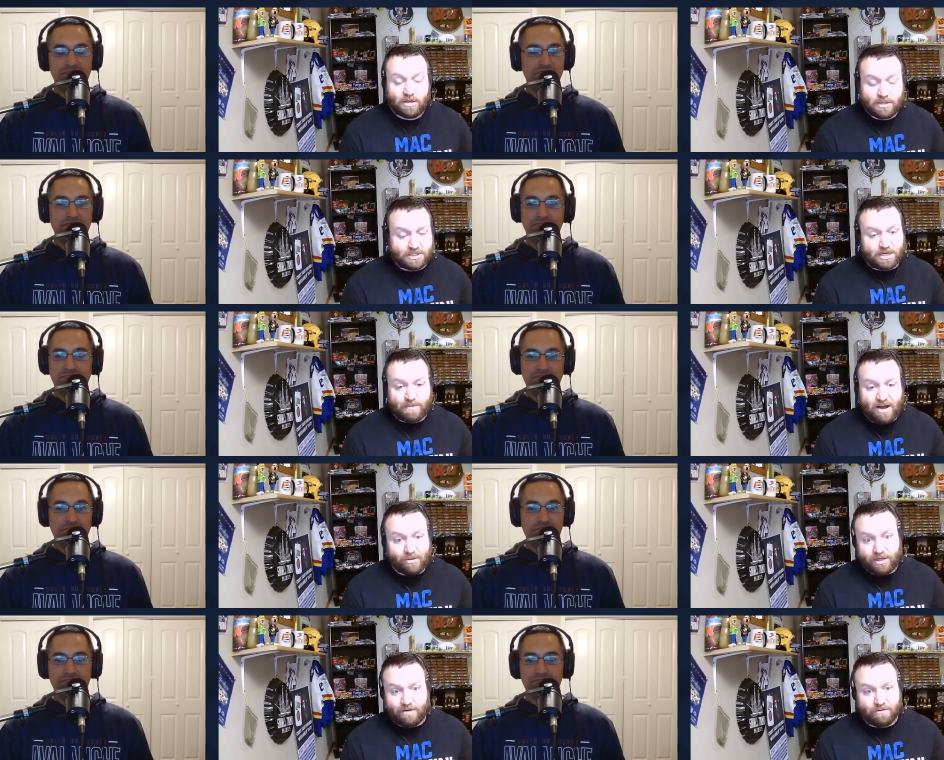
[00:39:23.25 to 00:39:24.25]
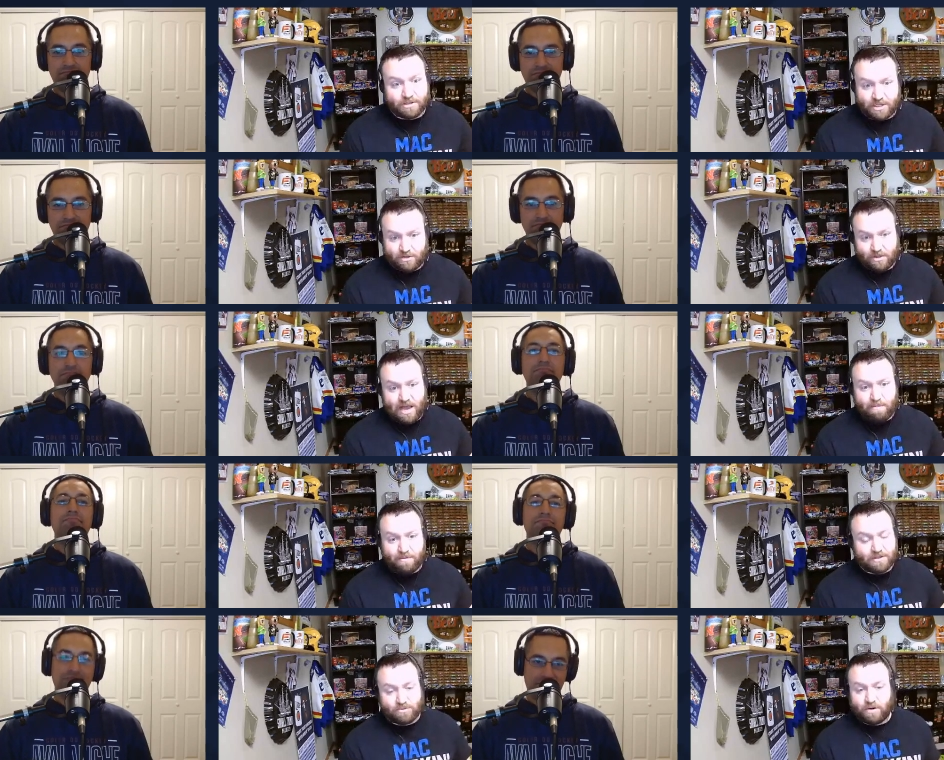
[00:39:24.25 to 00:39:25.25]
Speaker 1: Does he come out lead every single lap of
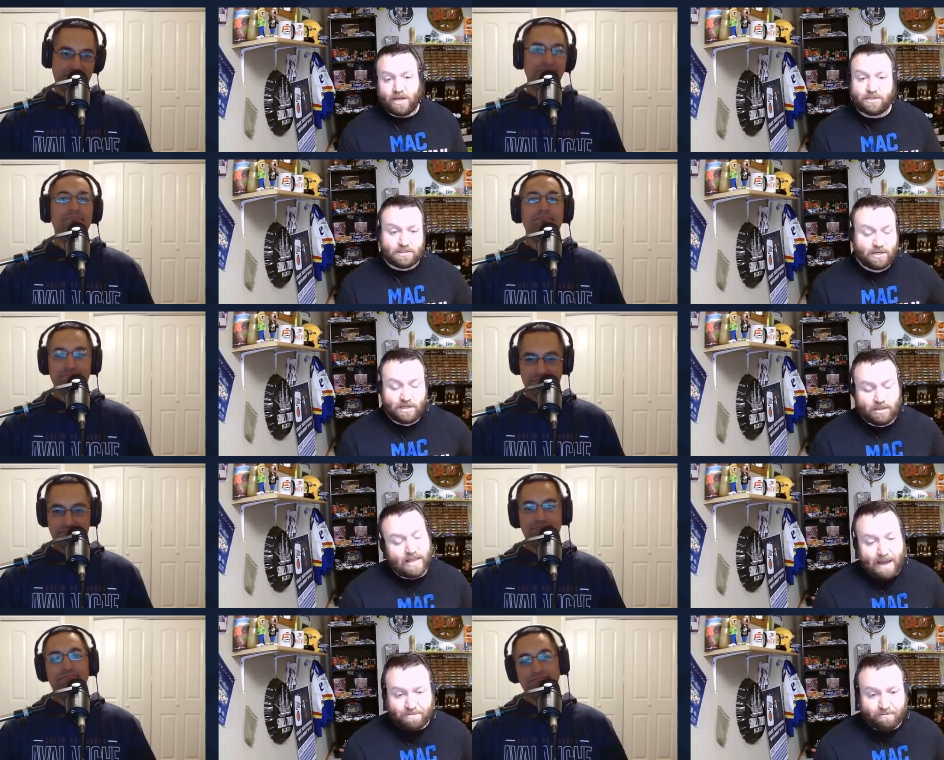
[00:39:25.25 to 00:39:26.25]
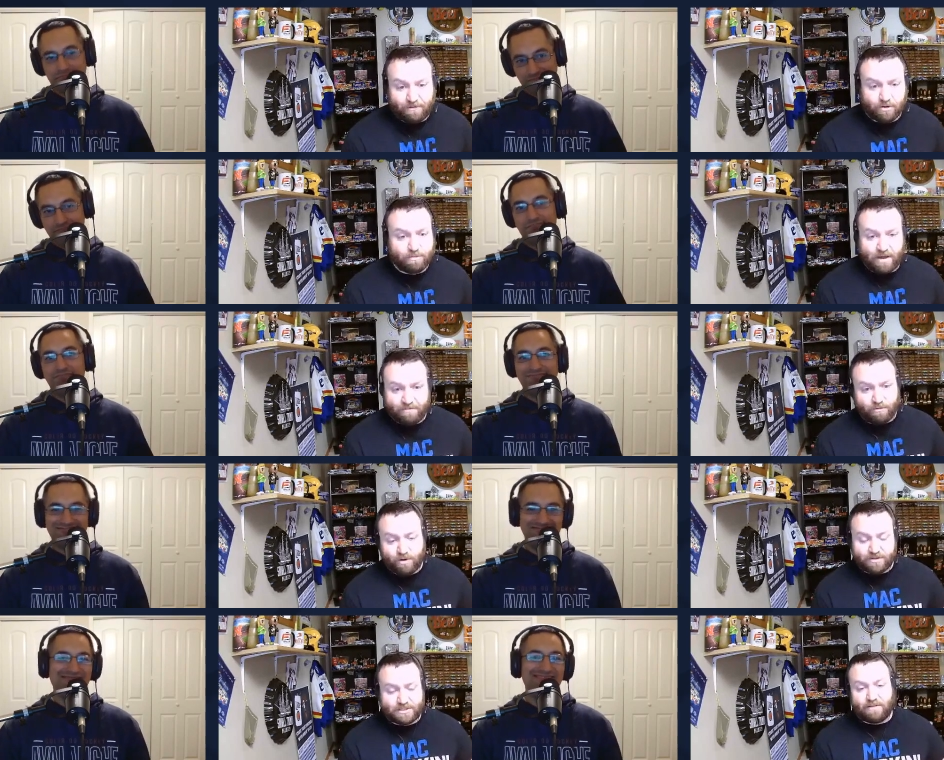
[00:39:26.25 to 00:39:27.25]
this race, lap the field by
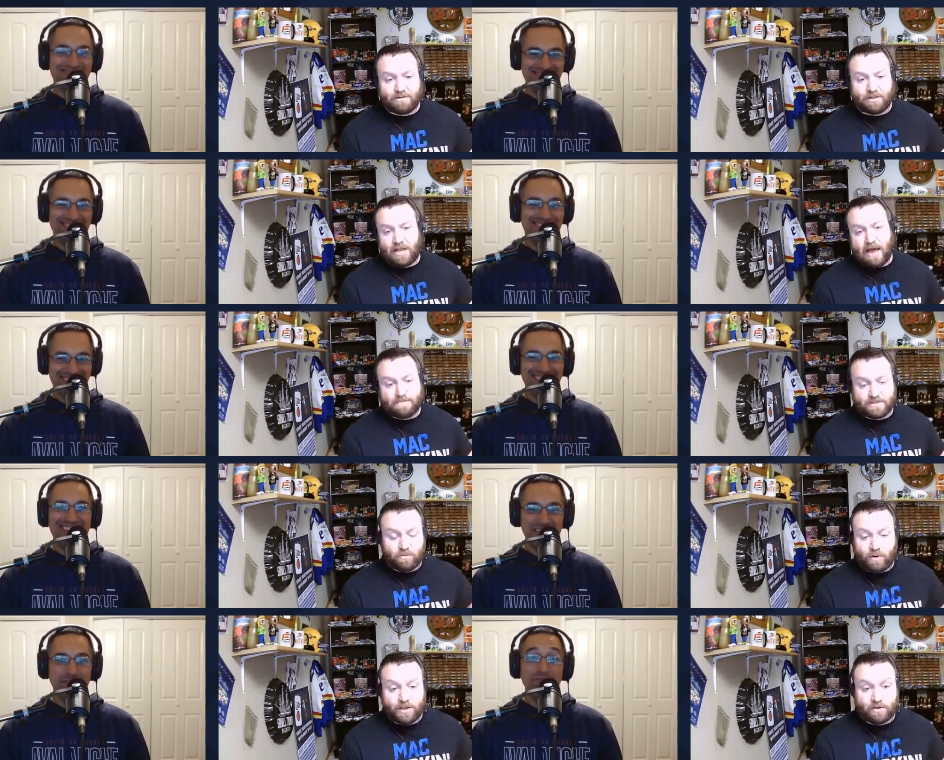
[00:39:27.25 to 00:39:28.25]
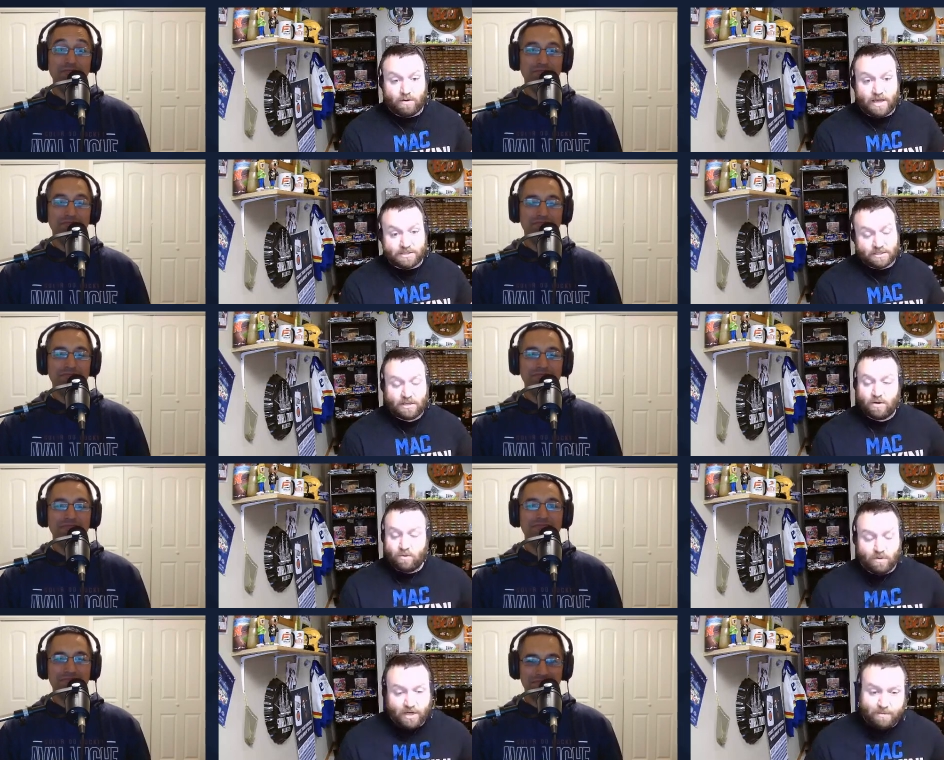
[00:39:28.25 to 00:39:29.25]
47 laps, and win the race?
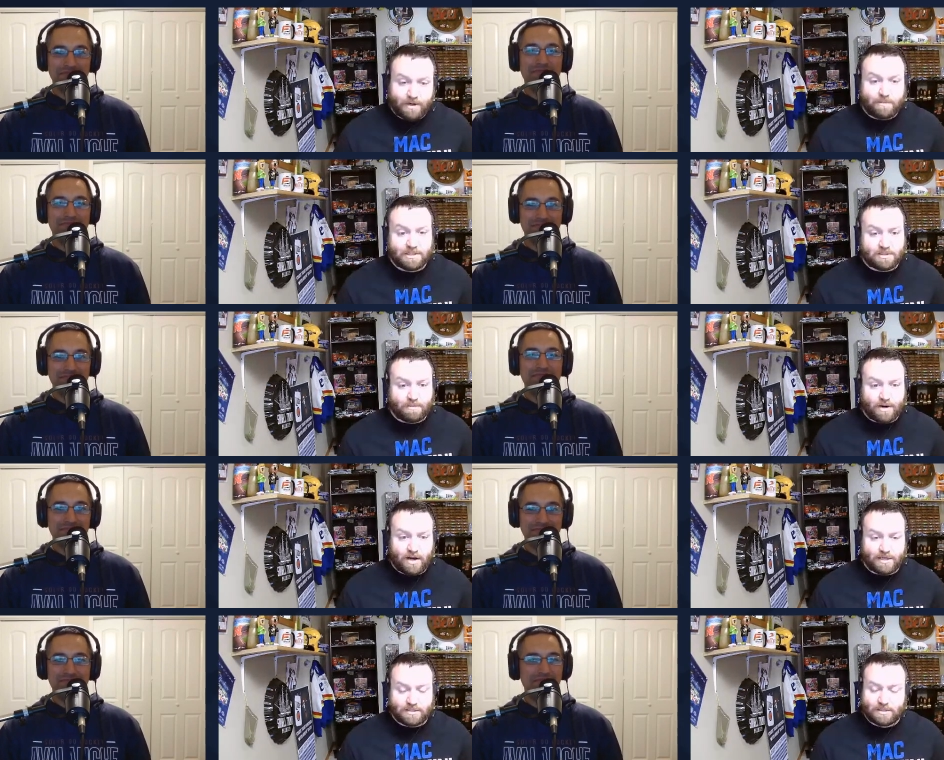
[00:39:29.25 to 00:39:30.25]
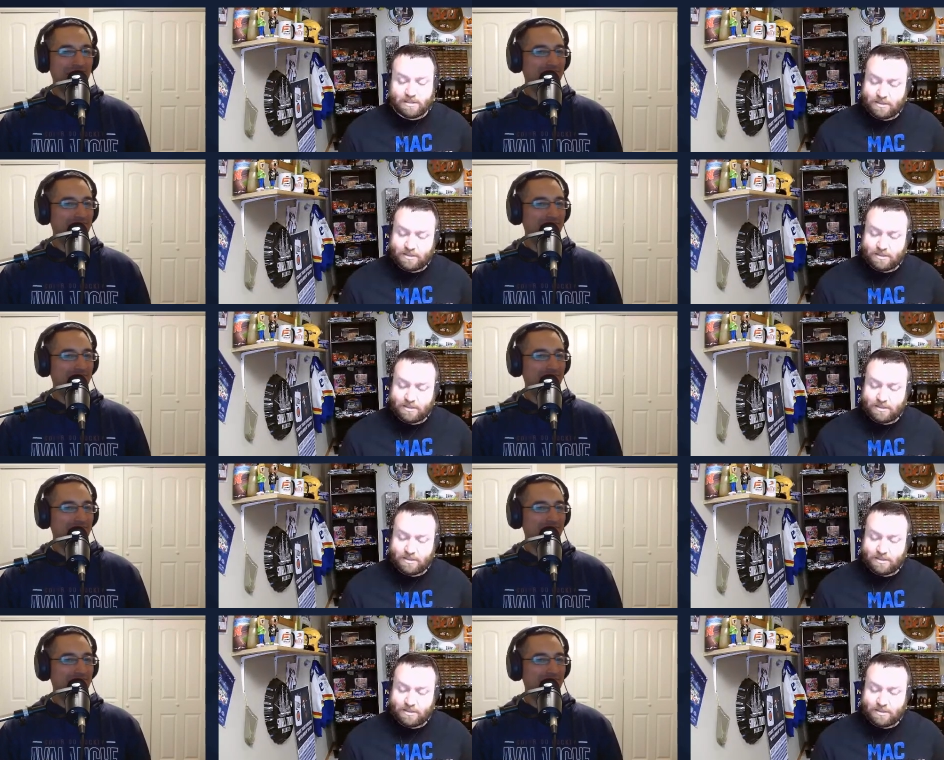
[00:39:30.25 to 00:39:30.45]
Will anybody be surprised?